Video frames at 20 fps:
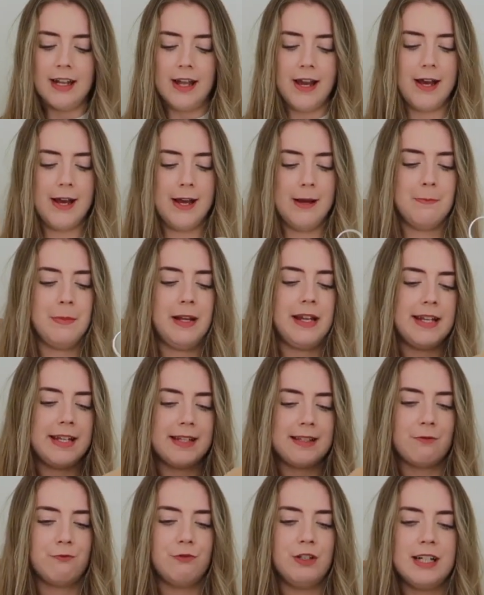
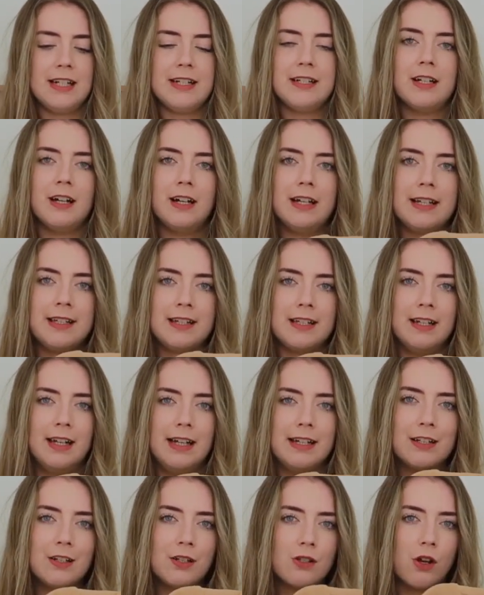It's really nice and
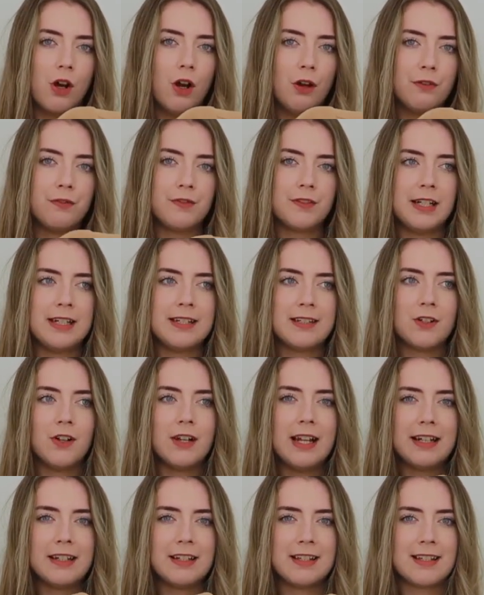like soft. It's got
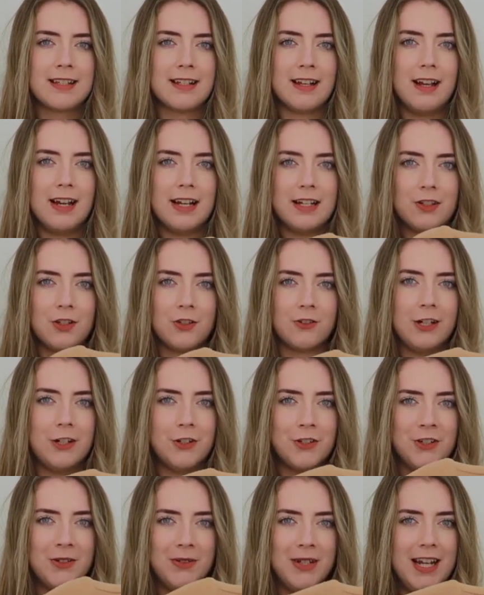like a slight
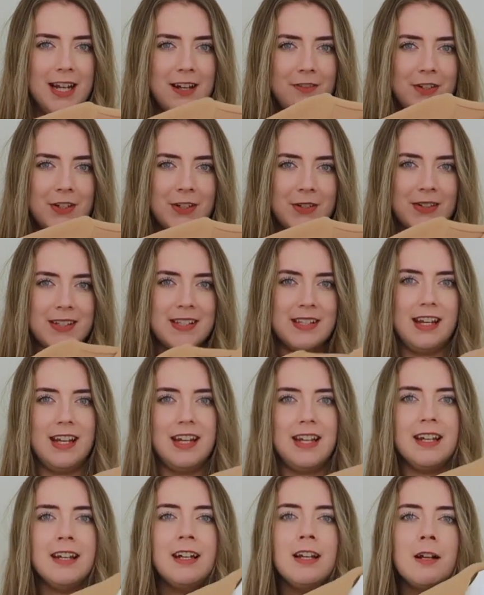stretch to it, if you can
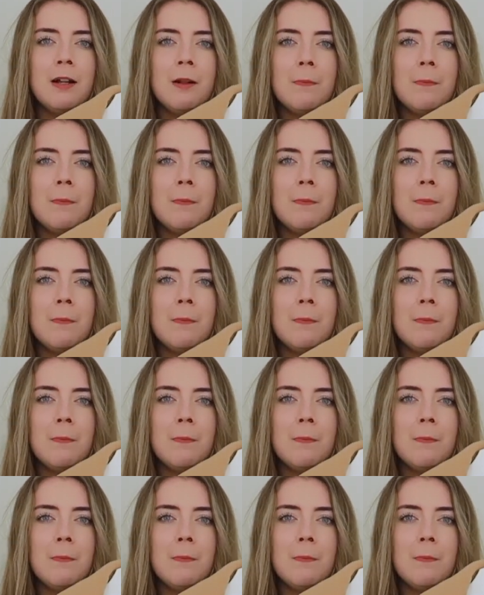see.